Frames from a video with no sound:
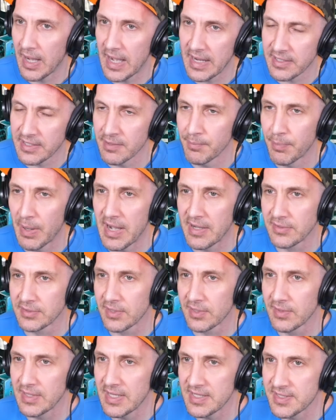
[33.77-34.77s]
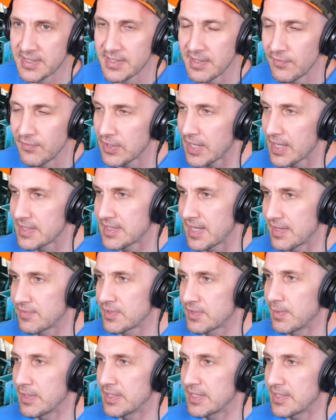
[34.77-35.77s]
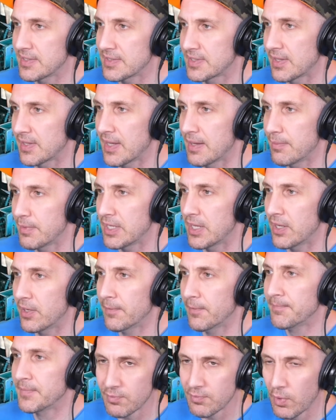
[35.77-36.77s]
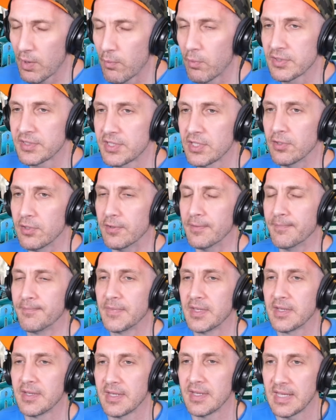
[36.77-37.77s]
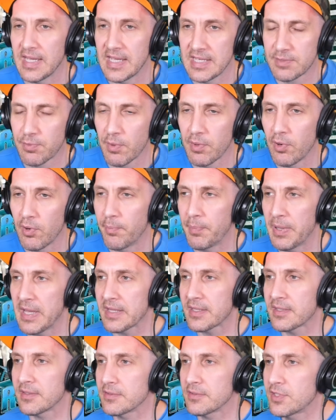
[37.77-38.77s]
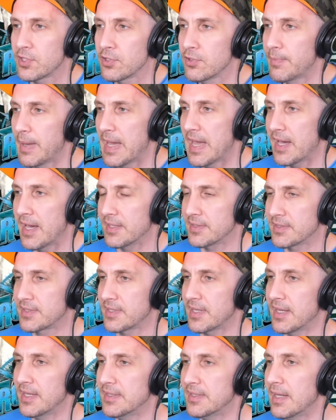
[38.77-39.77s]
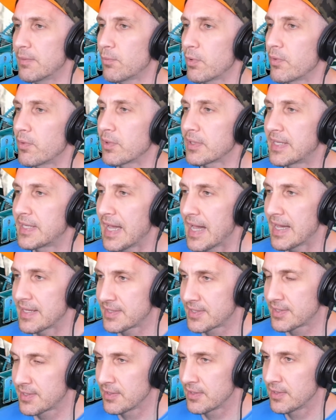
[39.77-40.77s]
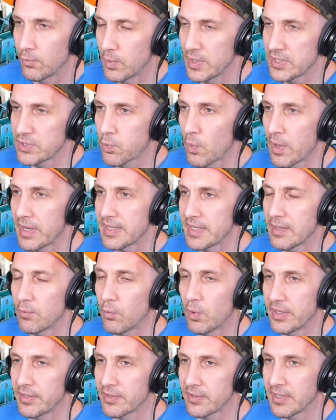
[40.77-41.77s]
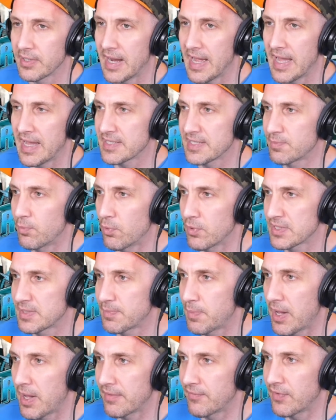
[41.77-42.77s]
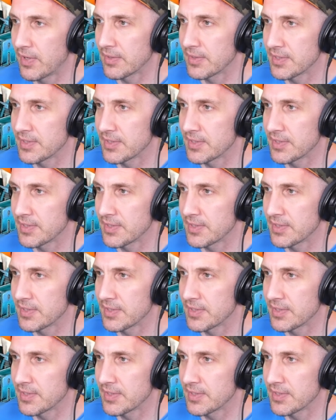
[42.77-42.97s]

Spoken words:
I compiled a list. If you guys have some ideas, let me know. What we'll do is we will pick two bands and then we will guess which one-hit wonder has more Spotify